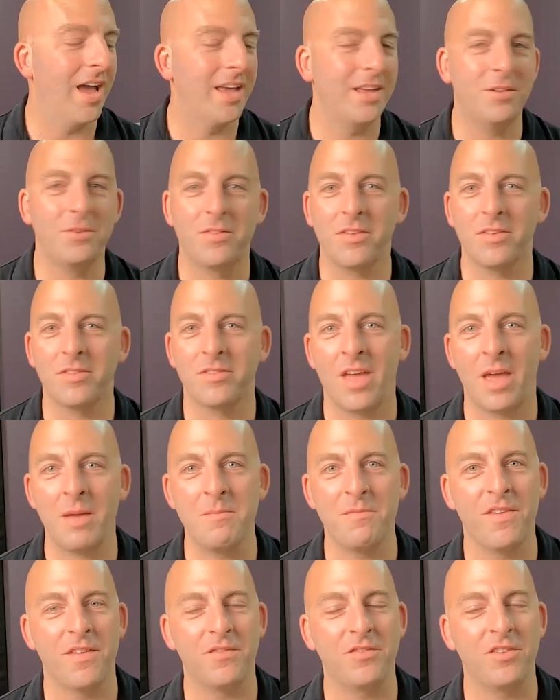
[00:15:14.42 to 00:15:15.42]
I used the
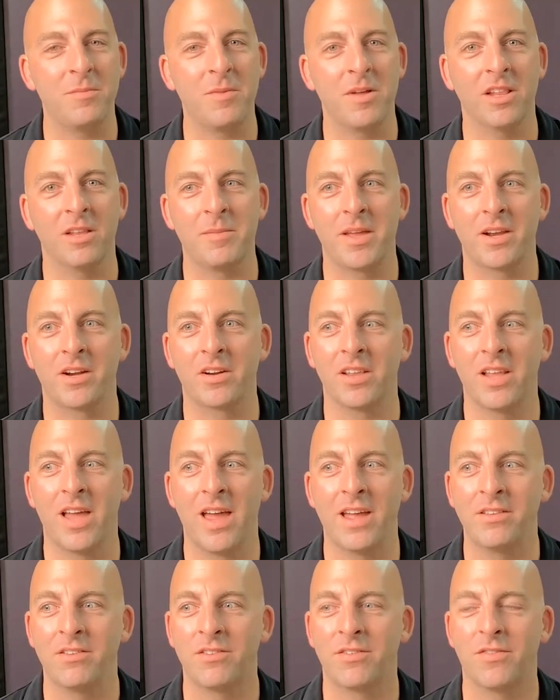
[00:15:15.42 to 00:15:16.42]
same 50mm
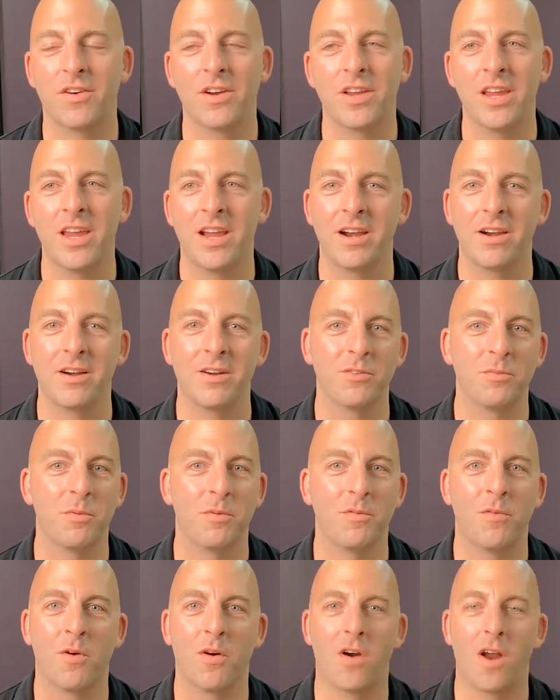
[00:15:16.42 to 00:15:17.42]
lens for years
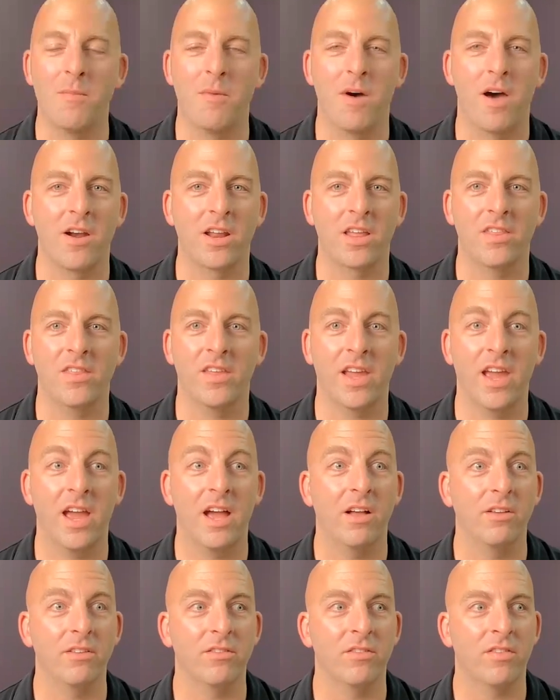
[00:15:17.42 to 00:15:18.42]
before I bought anything
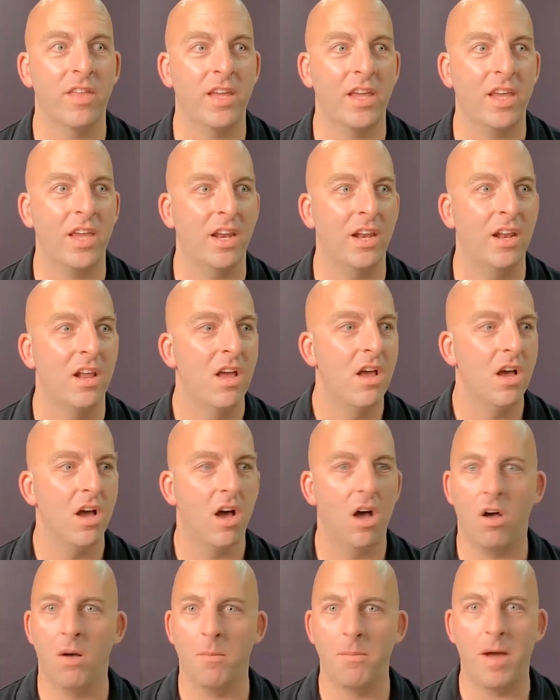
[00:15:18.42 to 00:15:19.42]
else, thinking
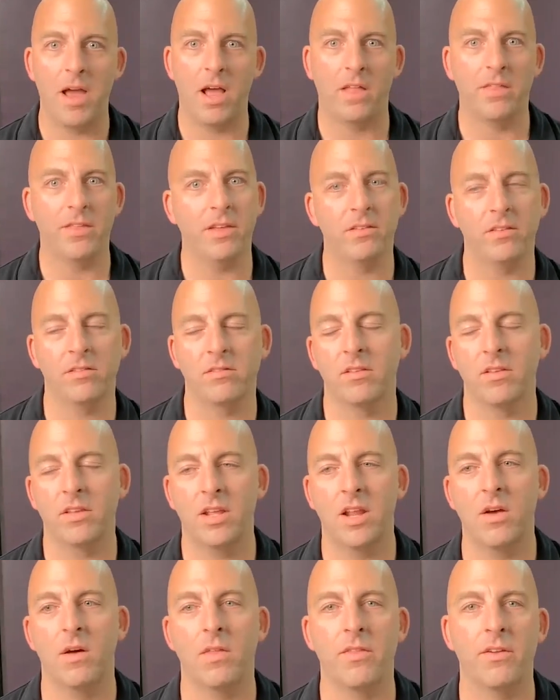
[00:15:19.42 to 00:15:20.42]
I'll buy all these,
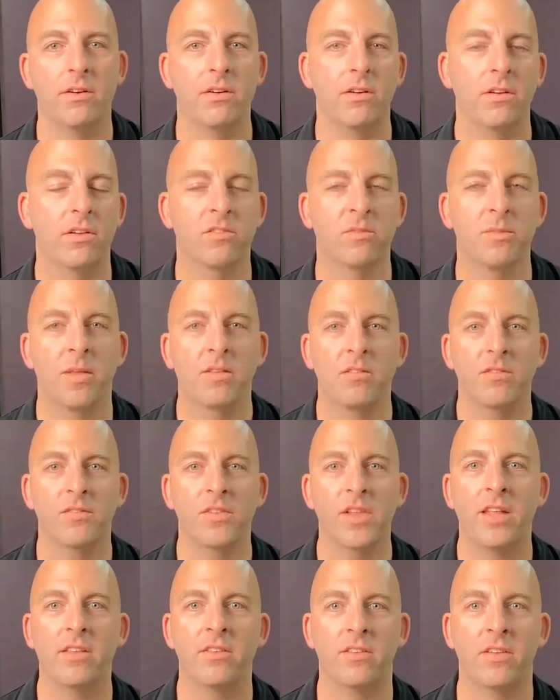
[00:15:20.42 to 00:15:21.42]
you know, other expensive
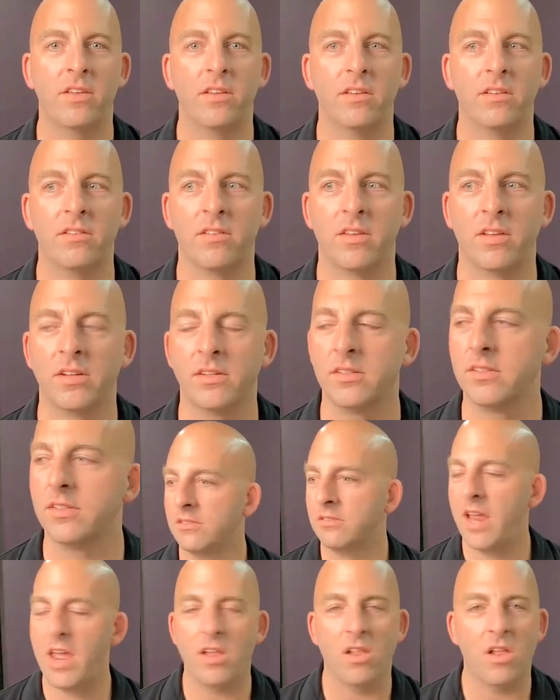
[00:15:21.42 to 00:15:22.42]
lenses
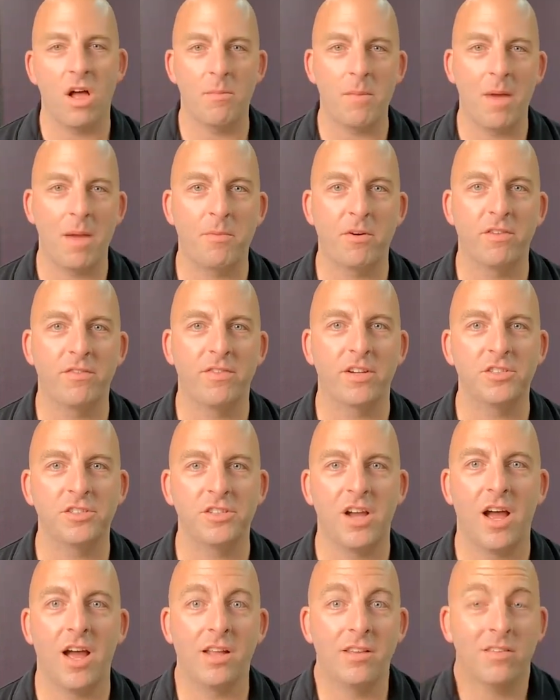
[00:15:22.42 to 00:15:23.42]
and nail all my perfect
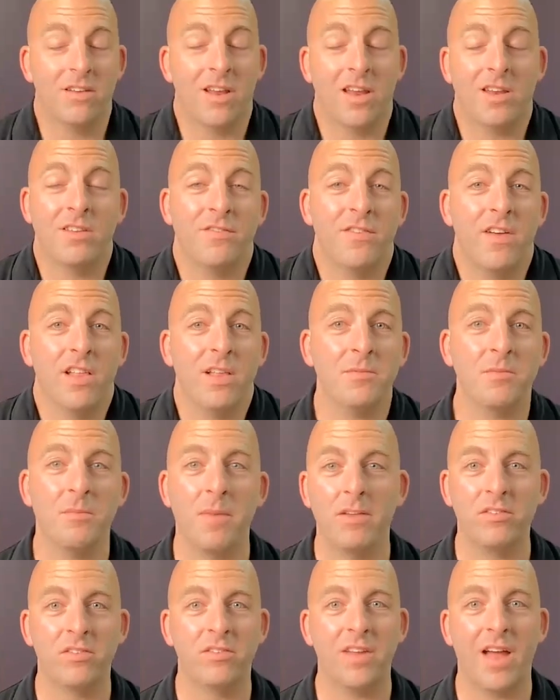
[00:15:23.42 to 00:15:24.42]
shots. And I developed
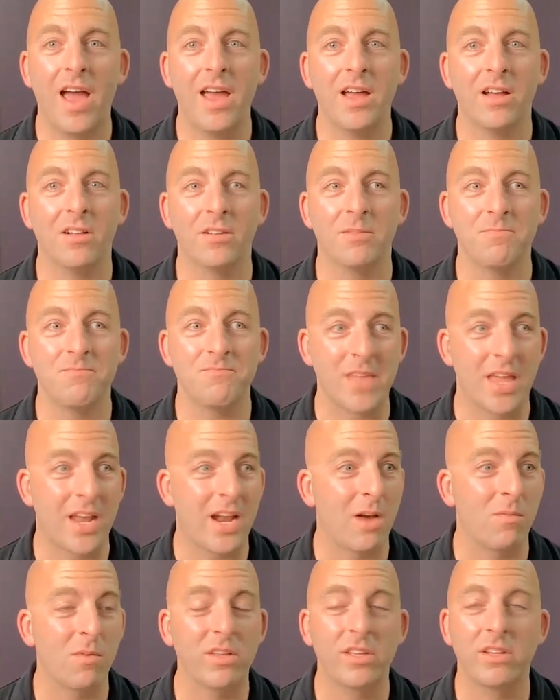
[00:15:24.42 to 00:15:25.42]
my style, and
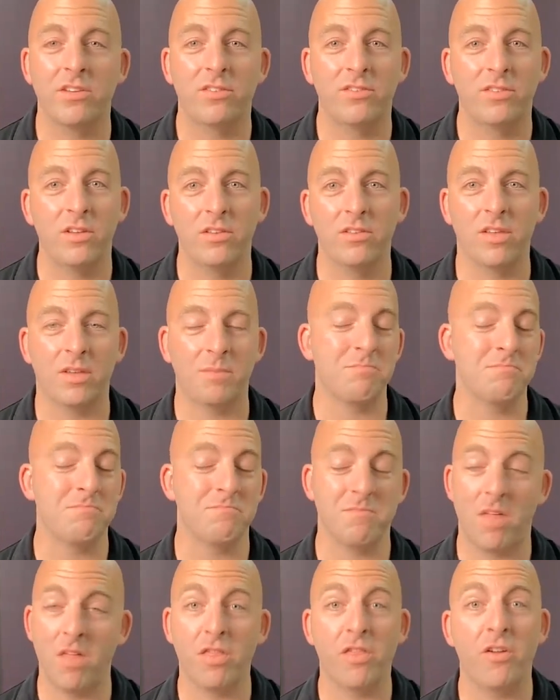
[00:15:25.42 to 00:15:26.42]
I really just use like
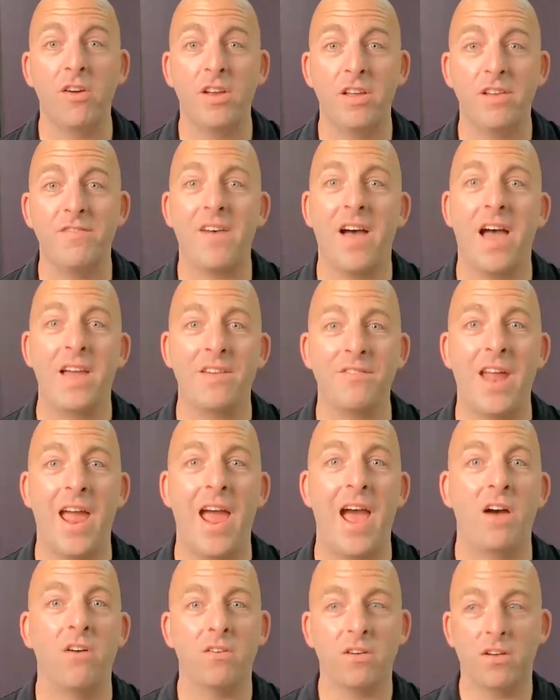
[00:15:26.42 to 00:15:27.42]
a 35
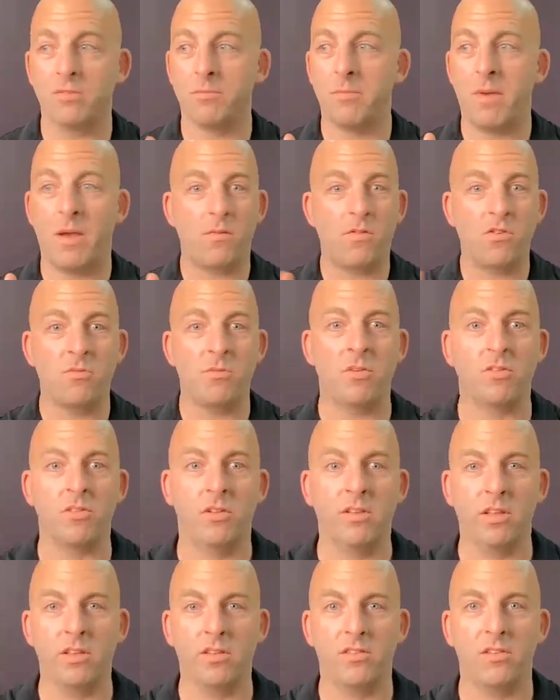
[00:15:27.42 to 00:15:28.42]
now because my room is
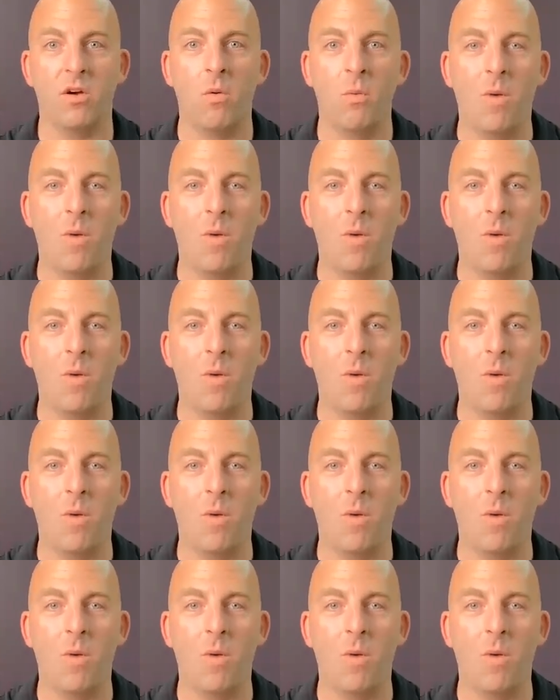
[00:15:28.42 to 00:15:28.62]
only so